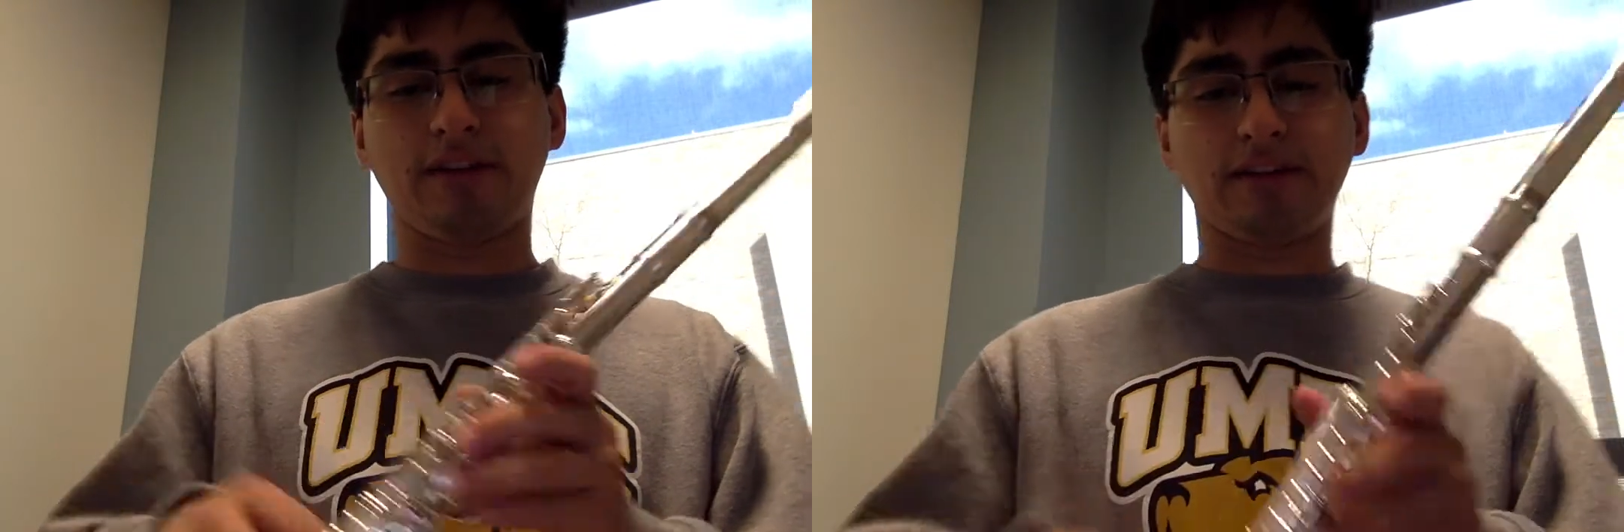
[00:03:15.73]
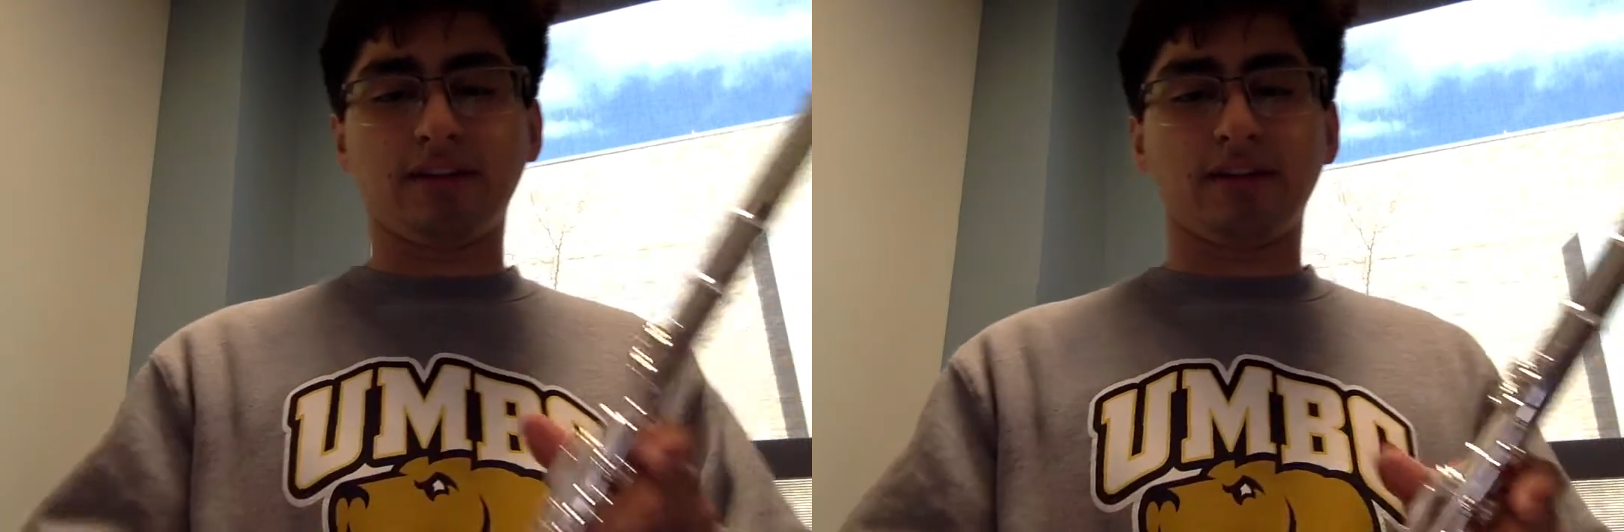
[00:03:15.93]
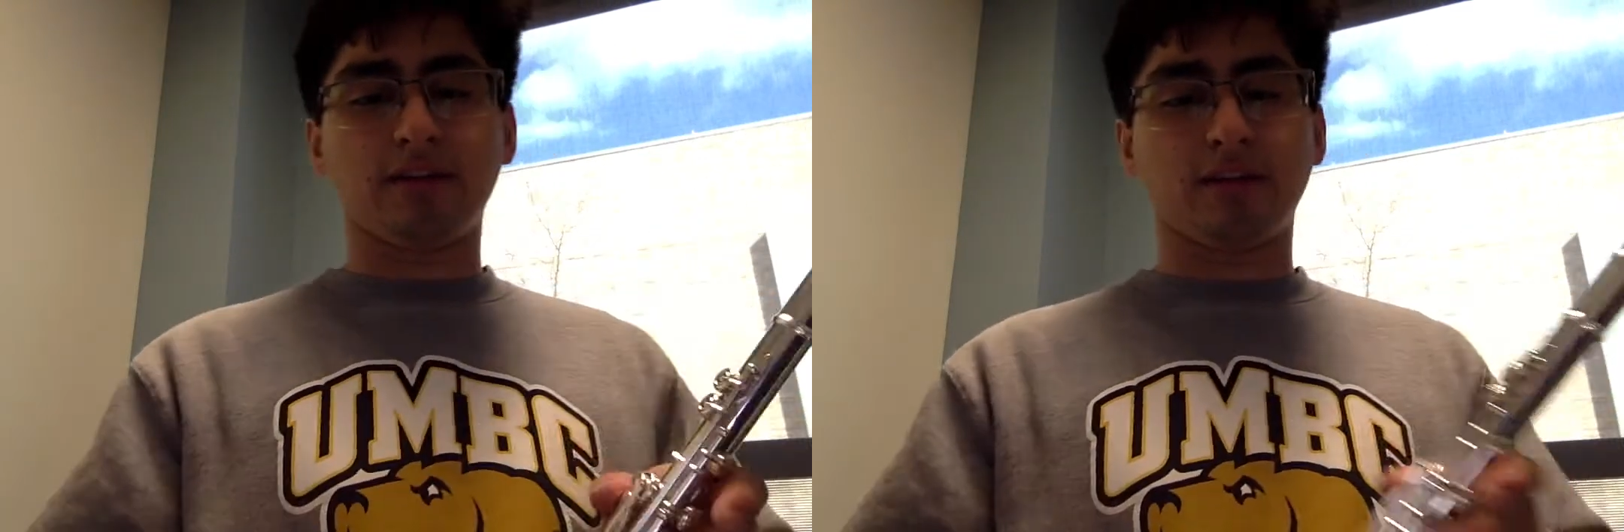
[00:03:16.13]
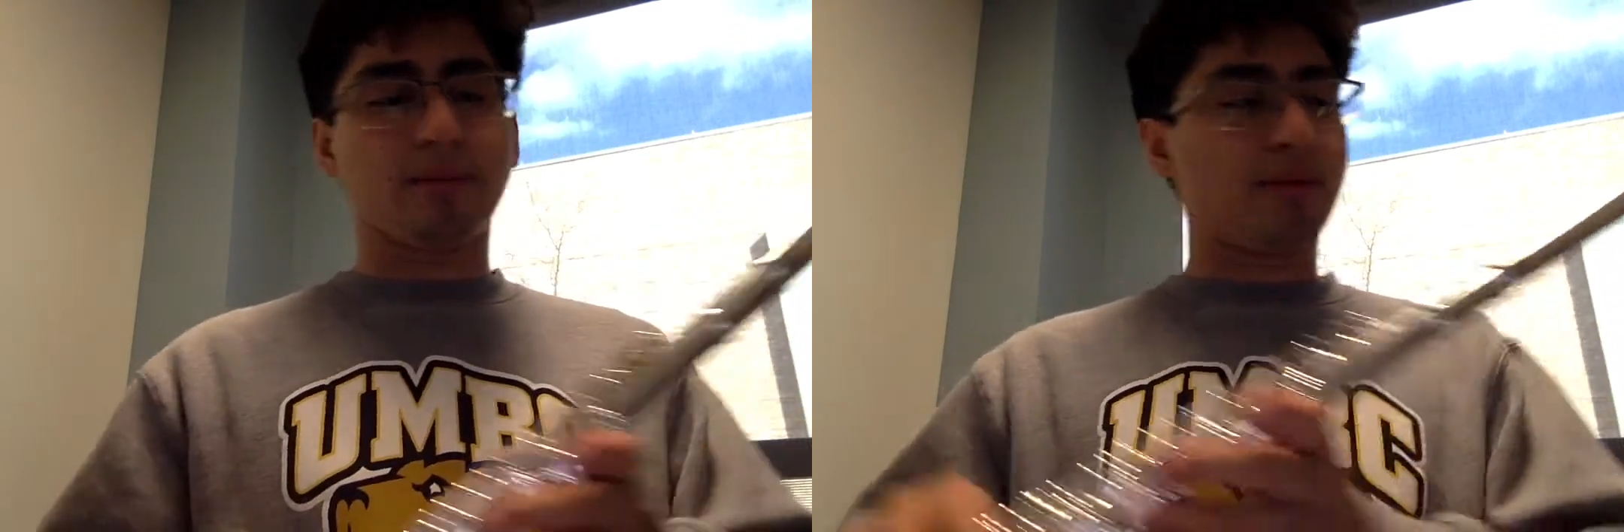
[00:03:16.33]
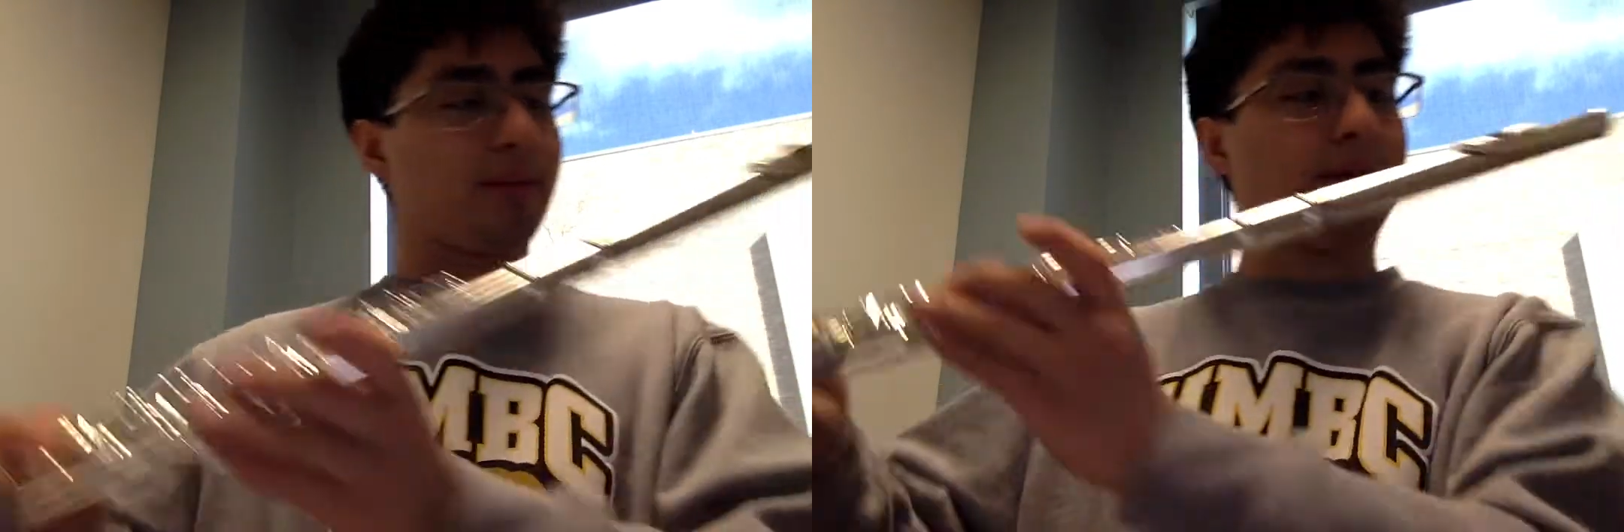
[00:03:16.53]
and then the
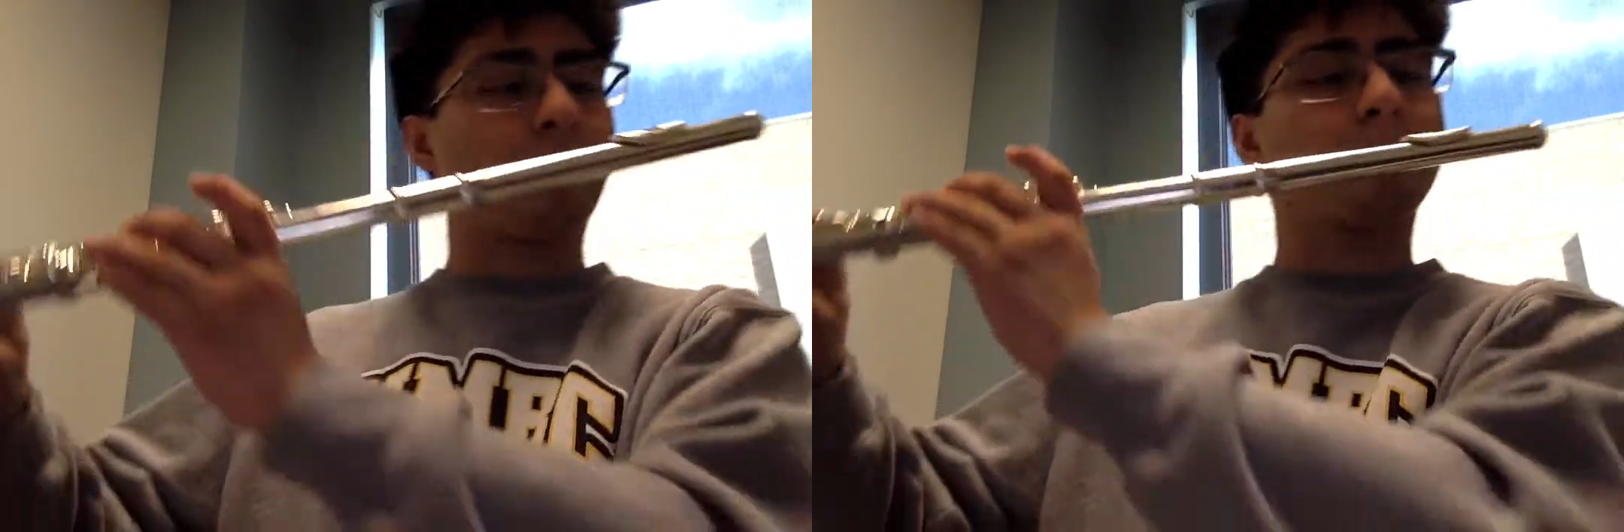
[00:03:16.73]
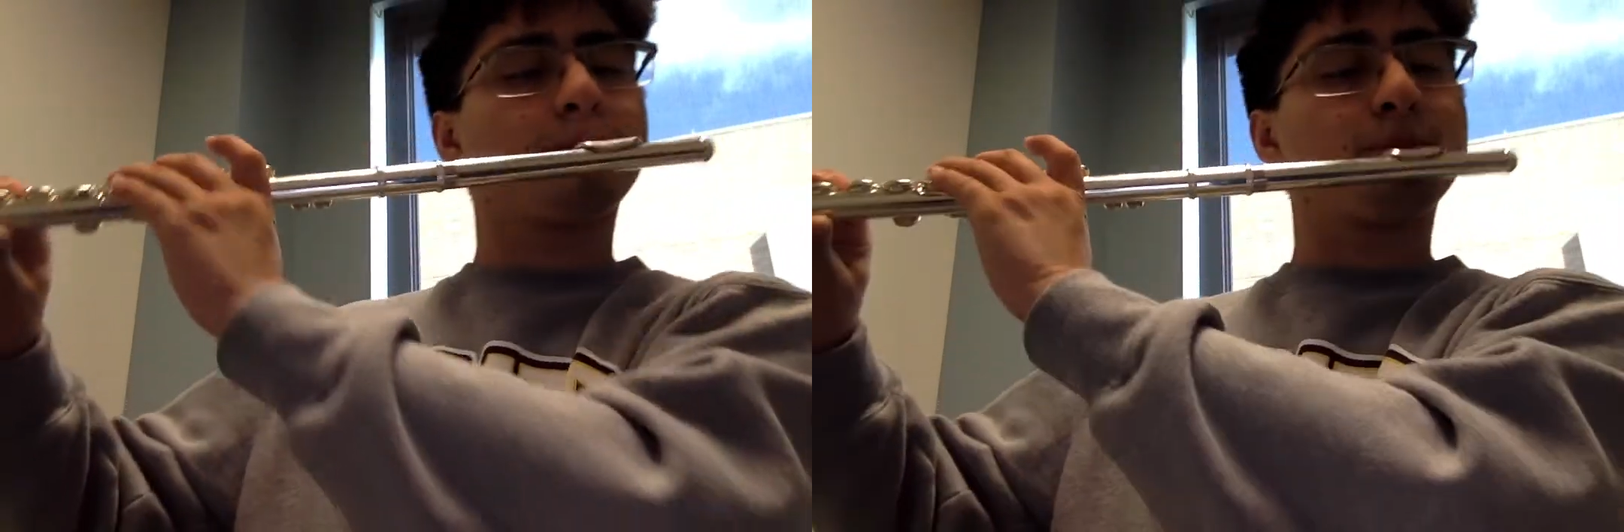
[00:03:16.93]
thumb on the back.